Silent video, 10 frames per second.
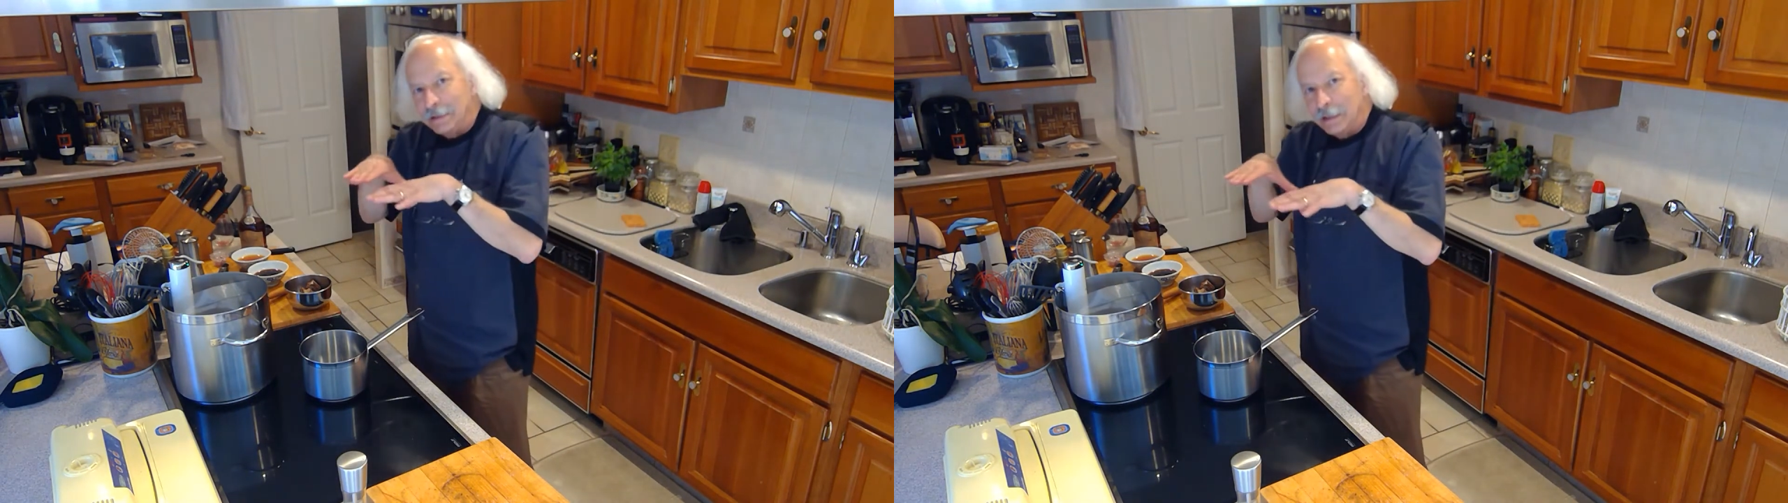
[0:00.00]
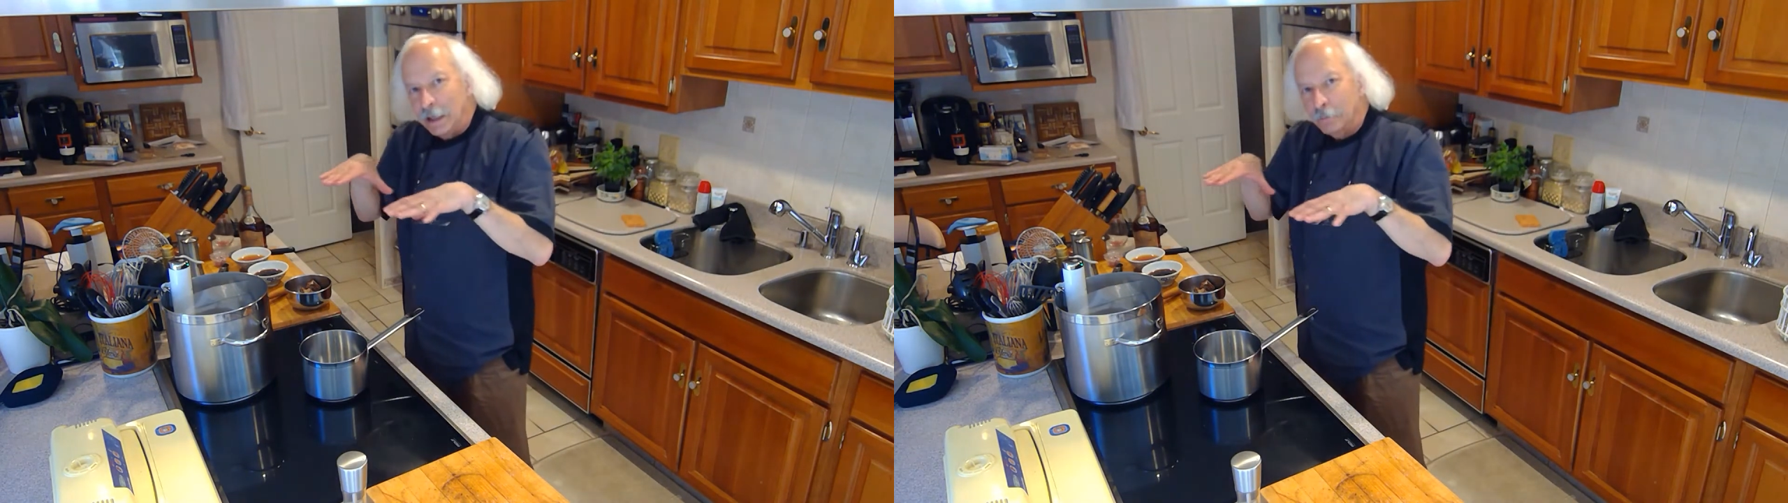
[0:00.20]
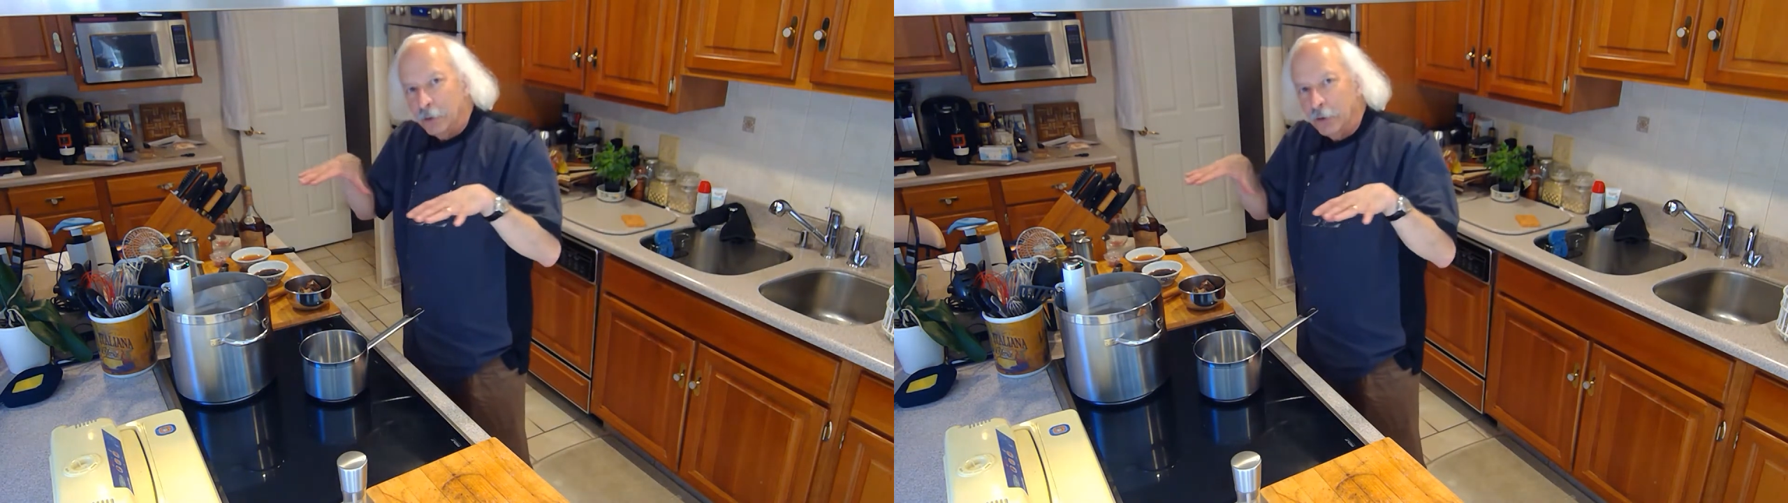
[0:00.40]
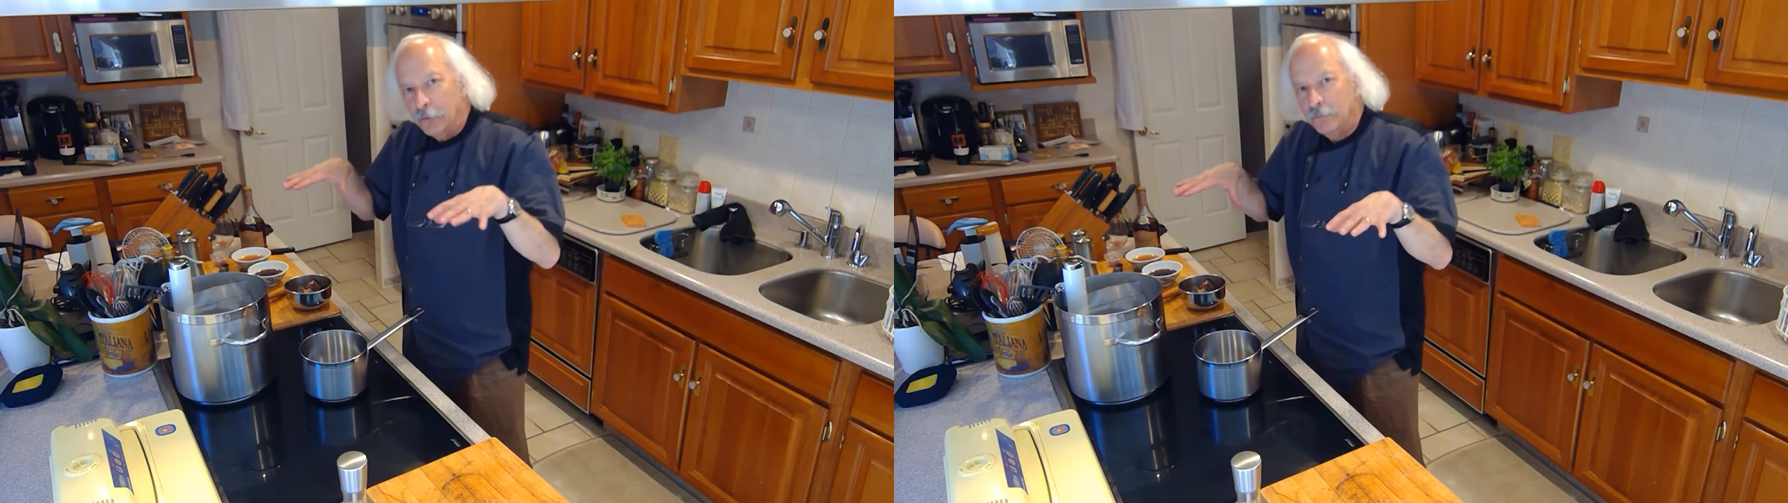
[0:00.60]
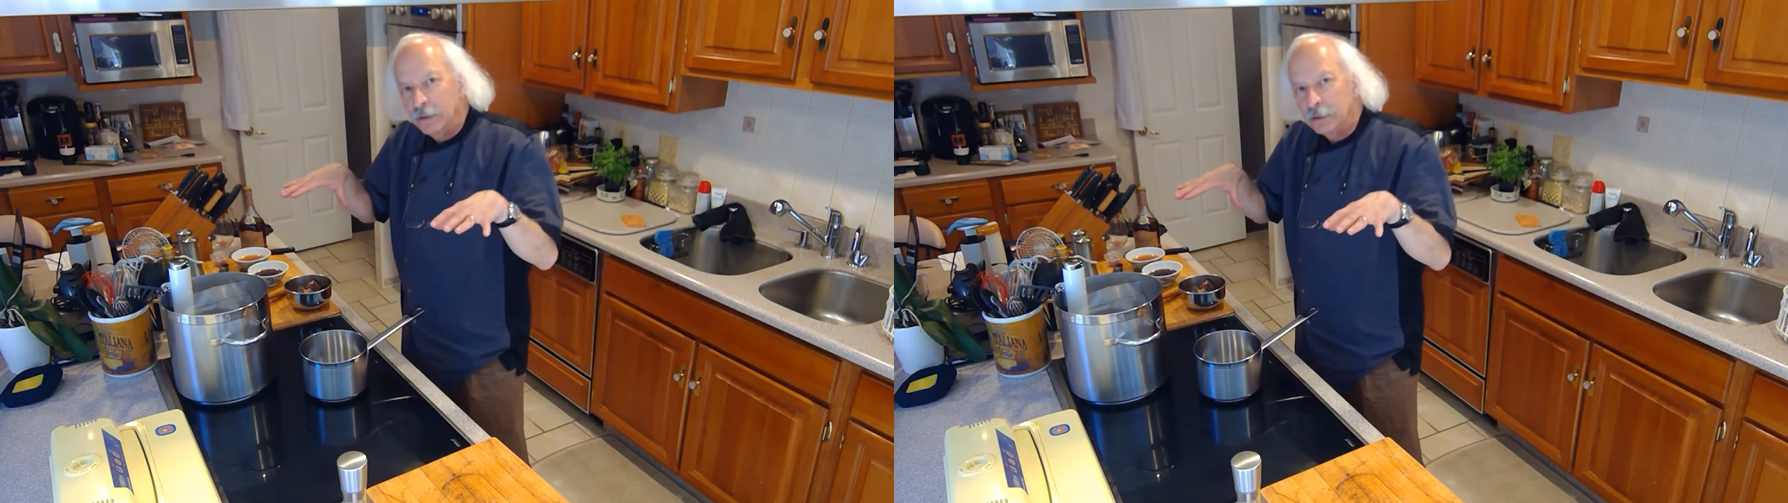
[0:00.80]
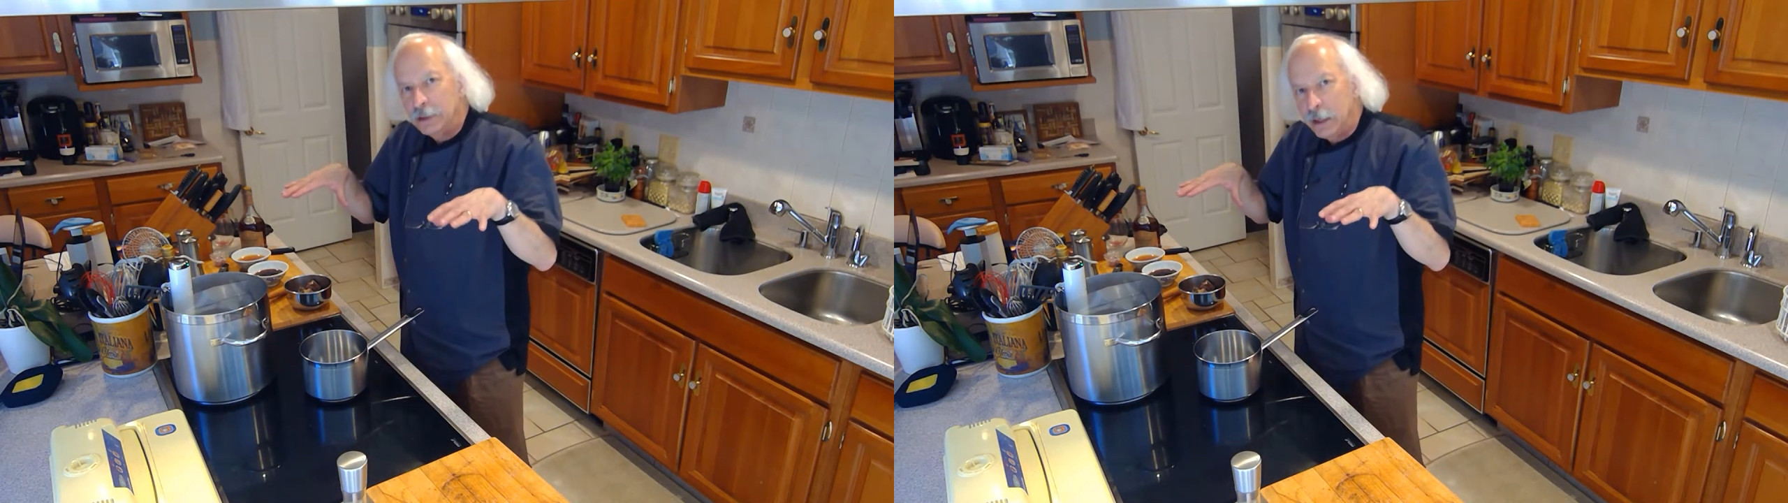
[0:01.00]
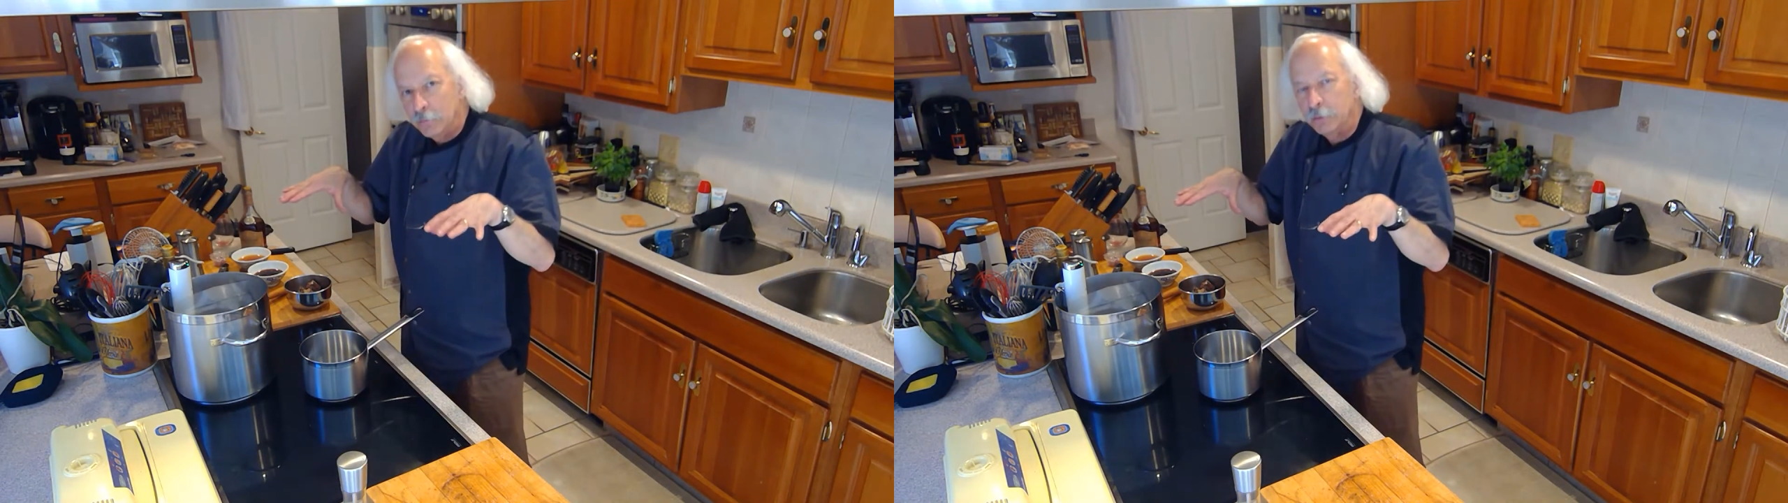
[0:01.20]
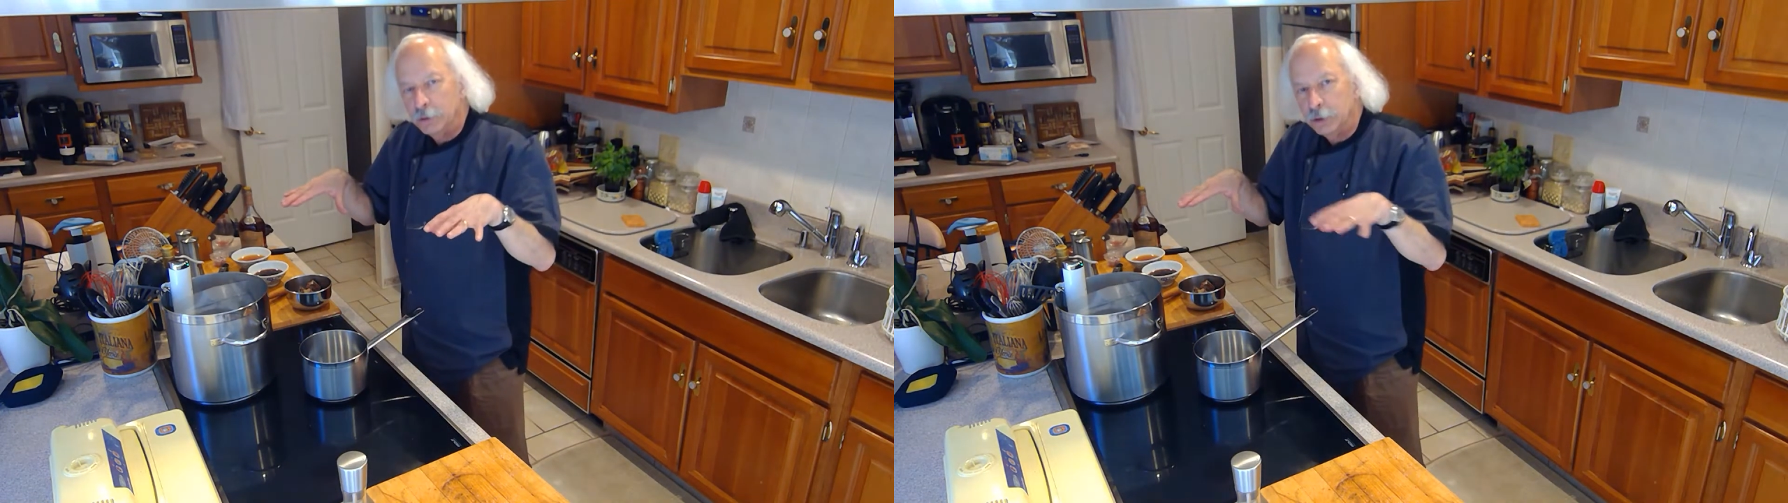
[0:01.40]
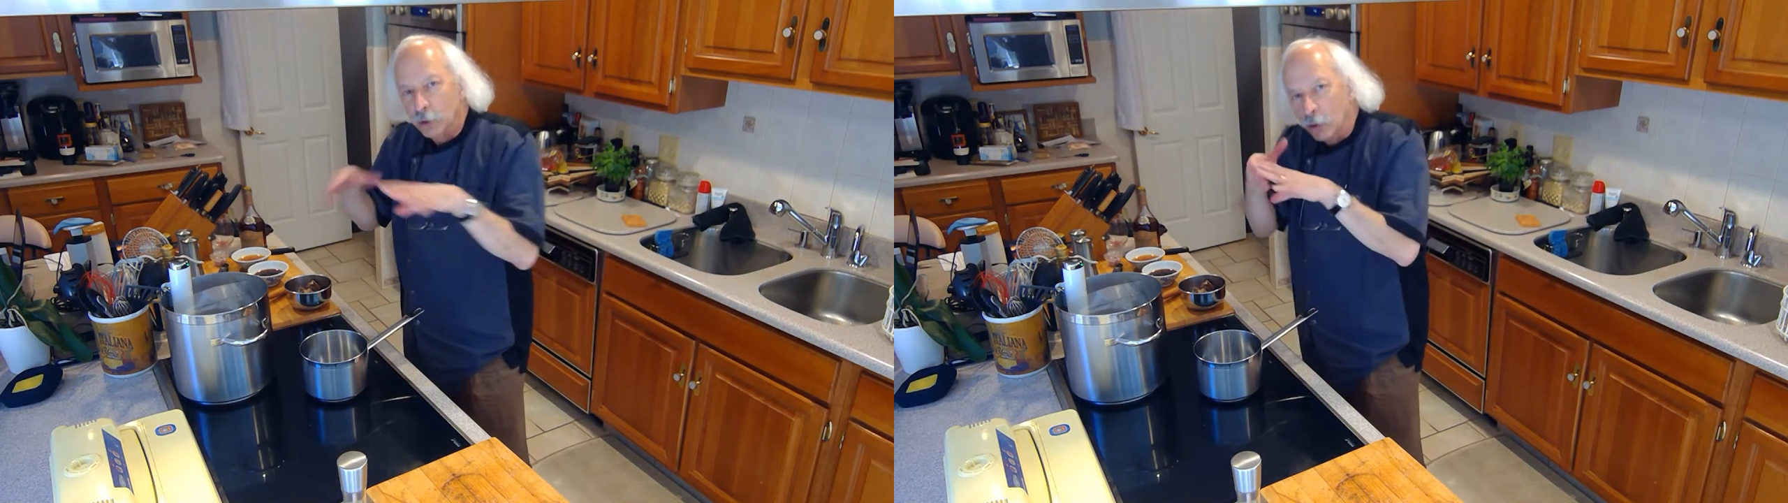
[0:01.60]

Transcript: to that perfect temperature